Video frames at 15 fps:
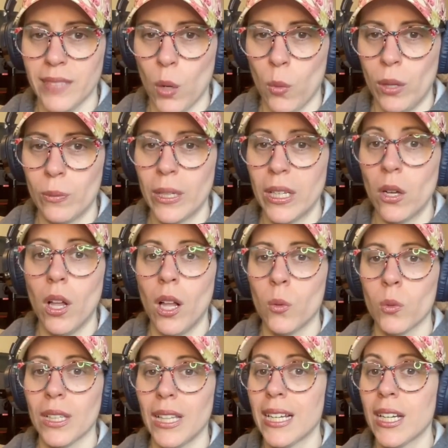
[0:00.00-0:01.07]
When we all
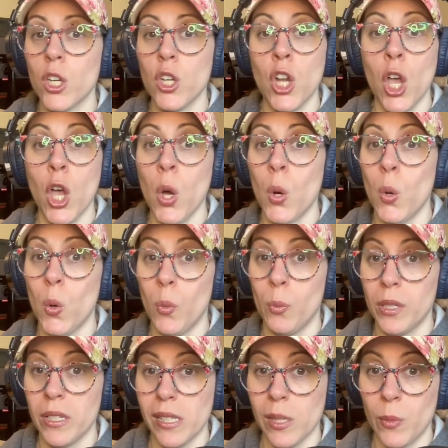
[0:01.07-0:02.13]
were like, no,
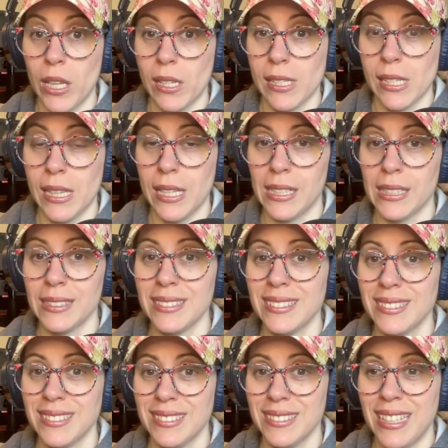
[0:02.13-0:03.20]
put someone else in there.
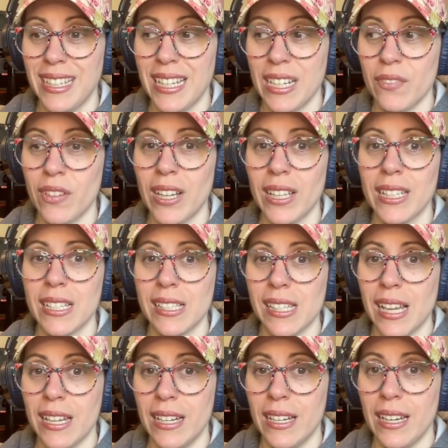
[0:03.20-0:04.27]
And then he finally
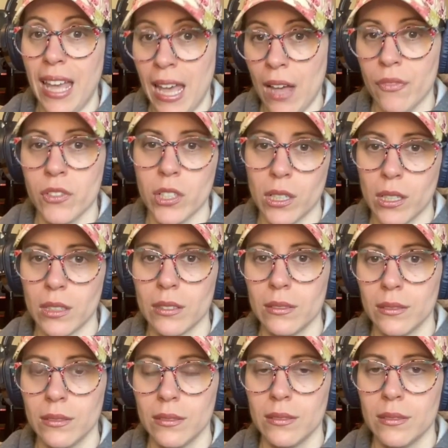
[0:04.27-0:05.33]
decided after
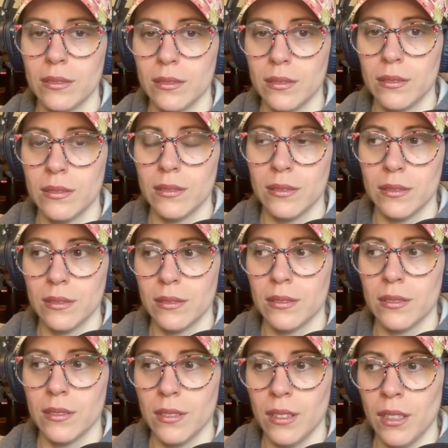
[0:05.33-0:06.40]

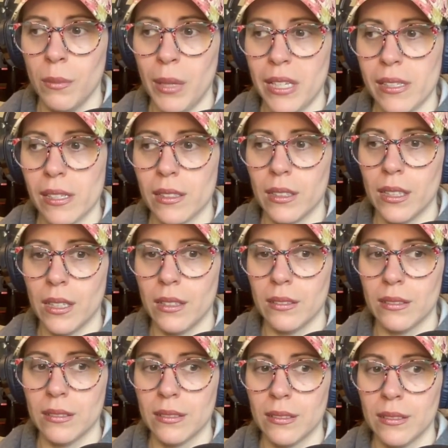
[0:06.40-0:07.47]
he basically,
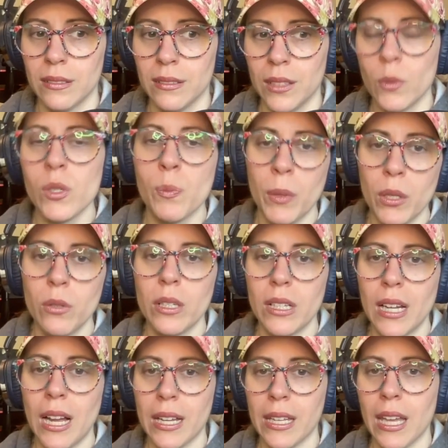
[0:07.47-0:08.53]
it was Boone
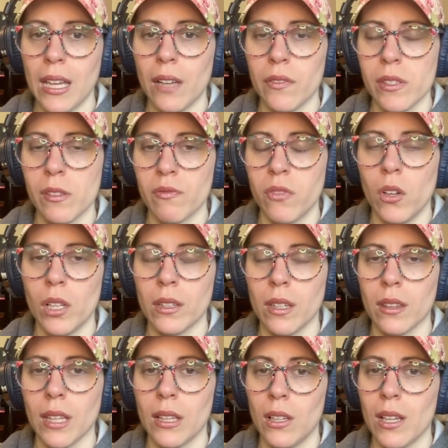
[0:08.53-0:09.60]
and IKF's fault
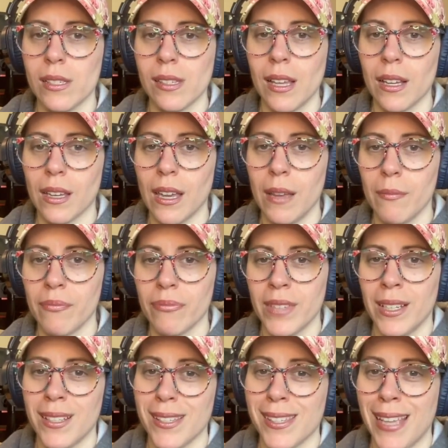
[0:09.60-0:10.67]
that they lost that game
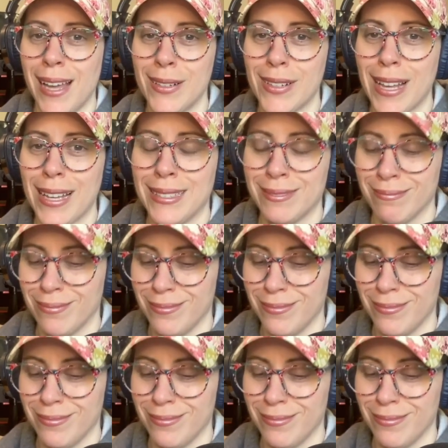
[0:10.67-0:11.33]
on Saturday.